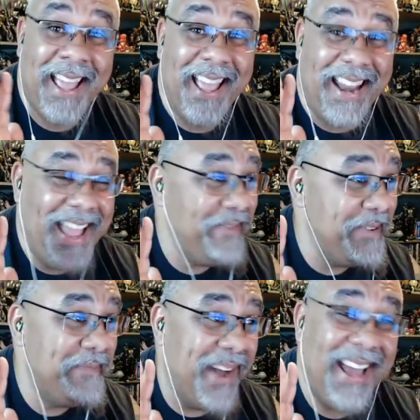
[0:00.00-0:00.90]
And
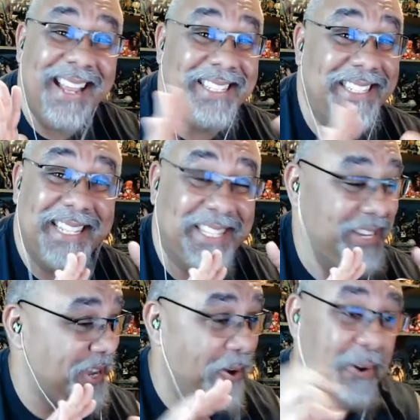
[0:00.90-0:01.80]
everybody's just
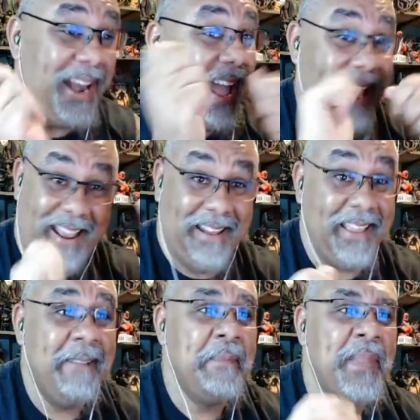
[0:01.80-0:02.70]
going at it.
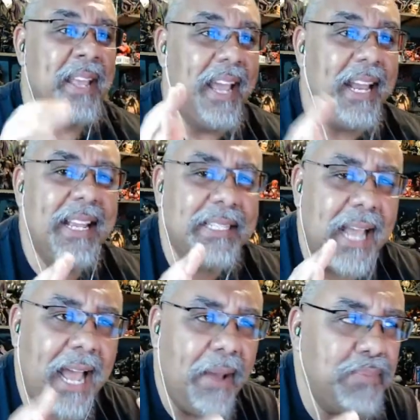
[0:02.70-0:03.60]
It is
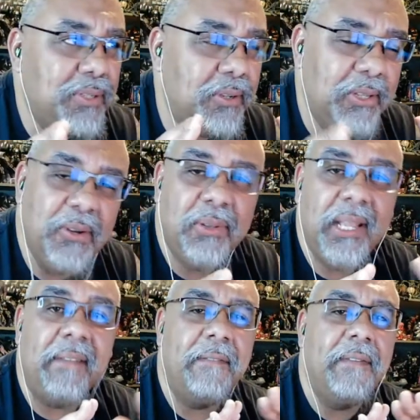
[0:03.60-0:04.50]

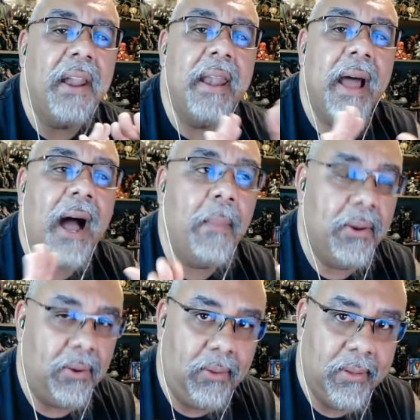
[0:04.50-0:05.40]
absolutely
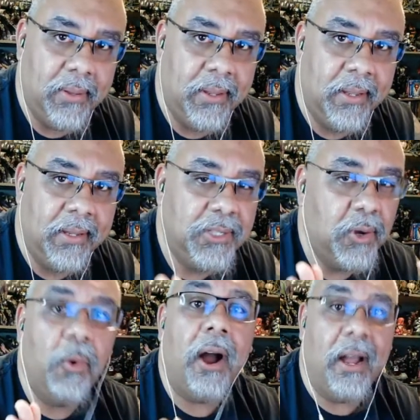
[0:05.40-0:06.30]
phenomenal to
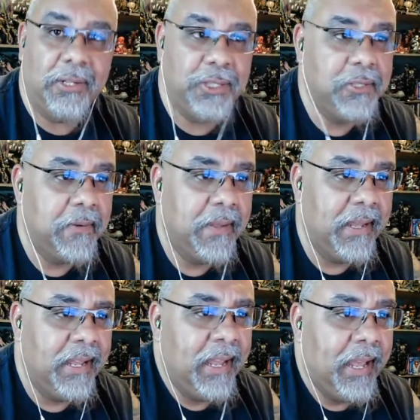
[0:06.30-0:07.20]
watch.
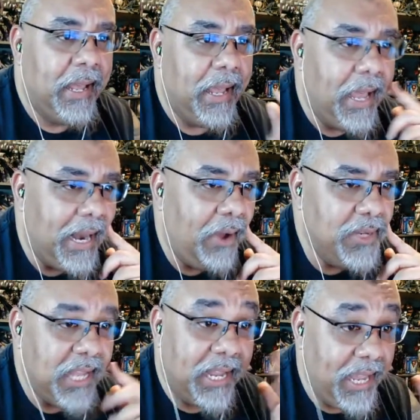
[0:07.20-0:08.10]
And I
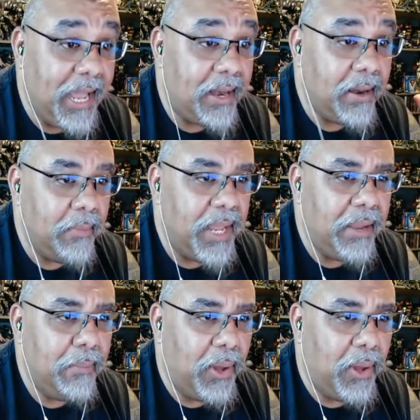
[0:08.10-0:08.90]
was, again, being